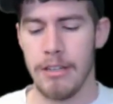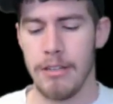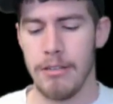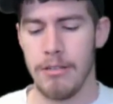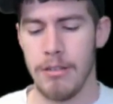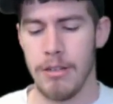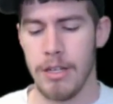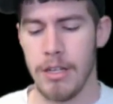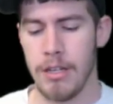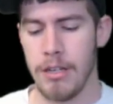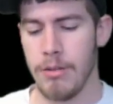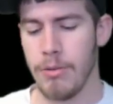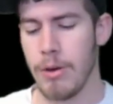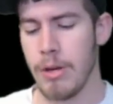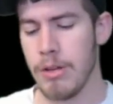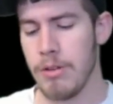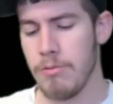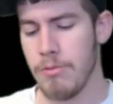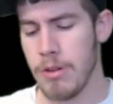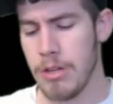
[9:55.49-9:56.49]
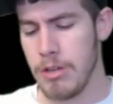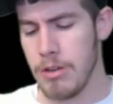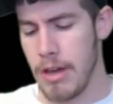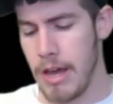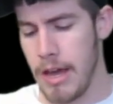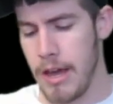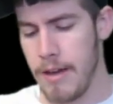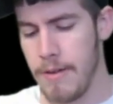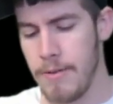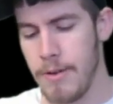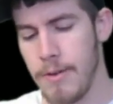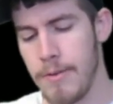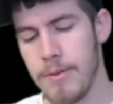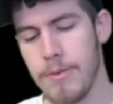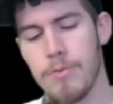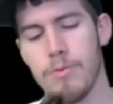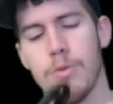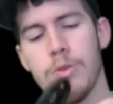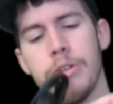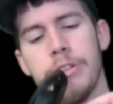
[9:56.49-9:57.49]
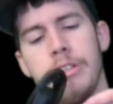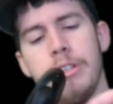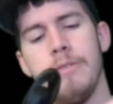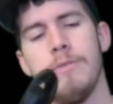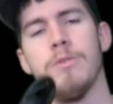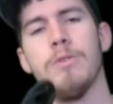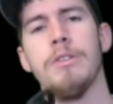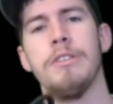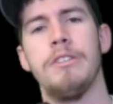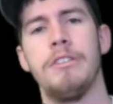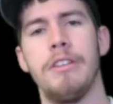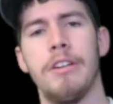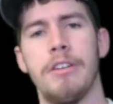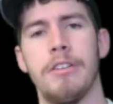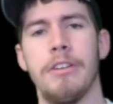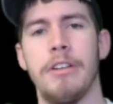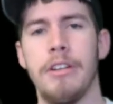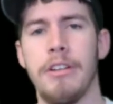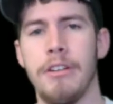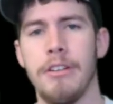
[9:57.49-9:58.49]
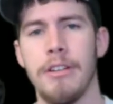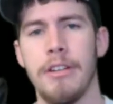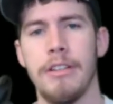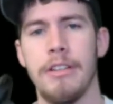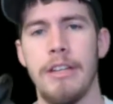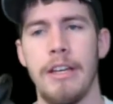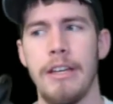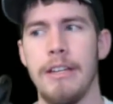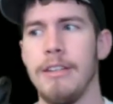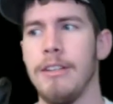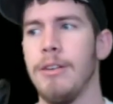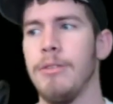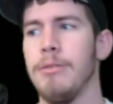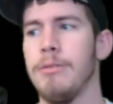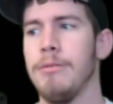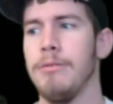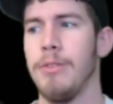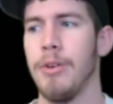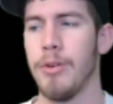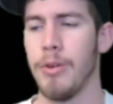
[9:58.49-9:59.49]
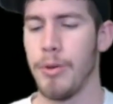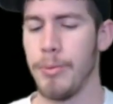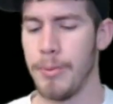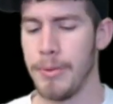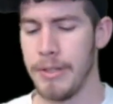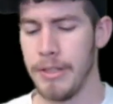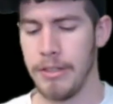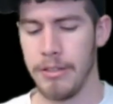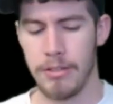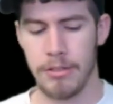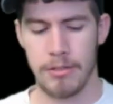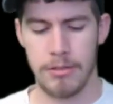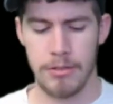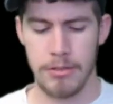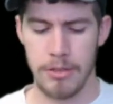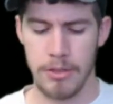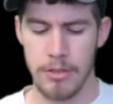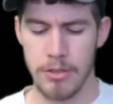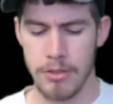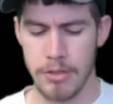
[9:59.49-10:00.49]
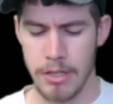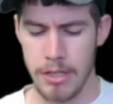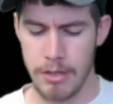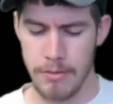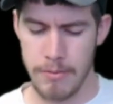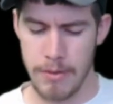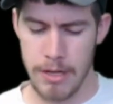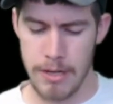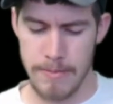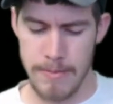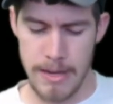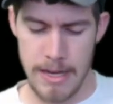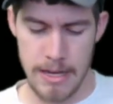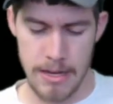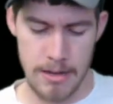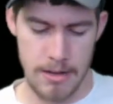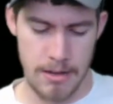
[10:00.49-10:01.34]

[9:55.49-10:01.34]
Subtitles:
What you have your warranty void sticker here, like, hey, don't open this or you don't get your money back.